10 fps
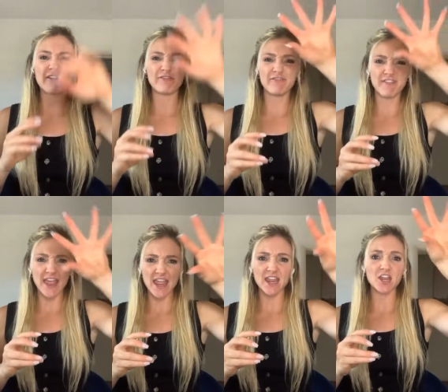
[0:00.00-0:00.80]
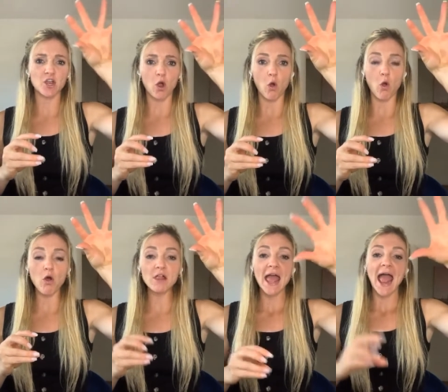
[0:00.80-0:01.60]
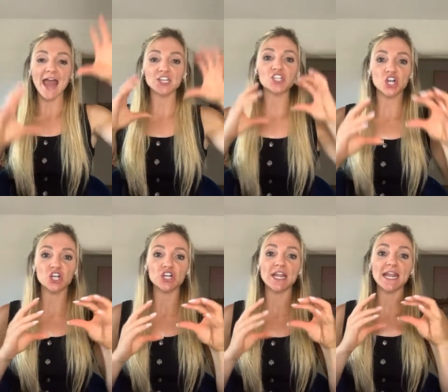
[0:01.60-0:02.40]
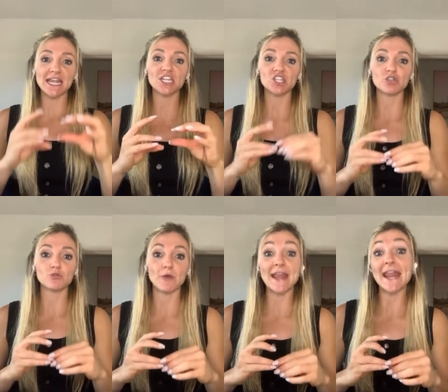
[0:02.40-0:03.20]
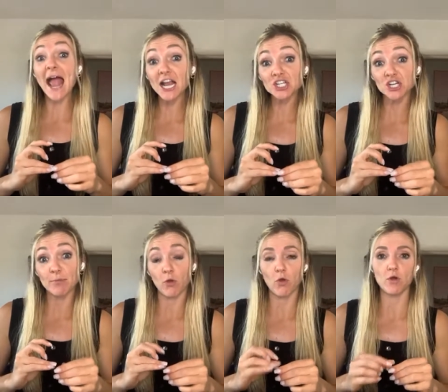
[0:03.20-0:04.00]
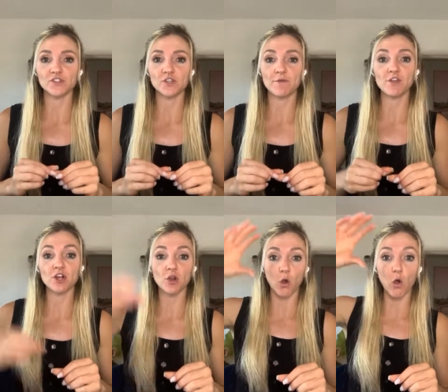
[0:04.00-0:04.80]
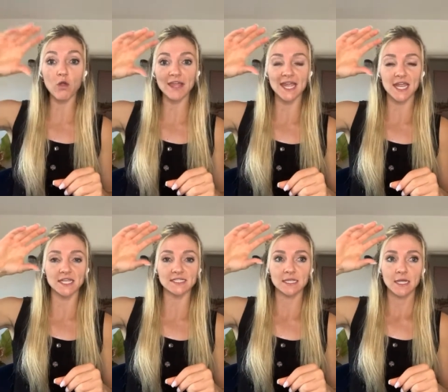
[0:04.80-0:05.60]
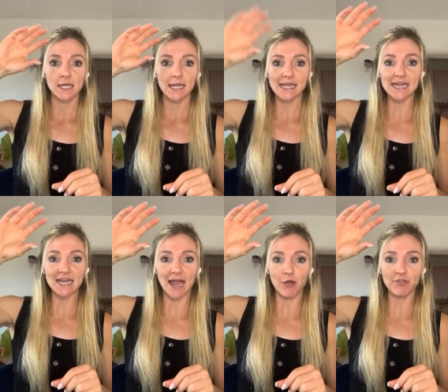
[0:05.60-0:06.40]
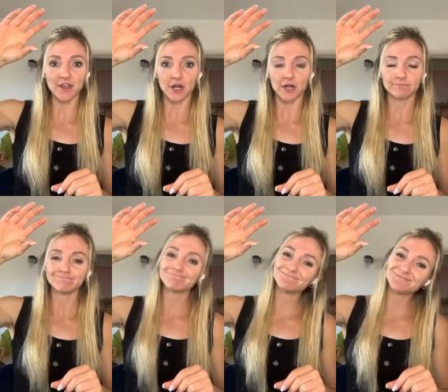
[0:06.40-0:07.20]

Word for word: a vague goal and turn it into an actionable goal. So, if your goal is eat healthier,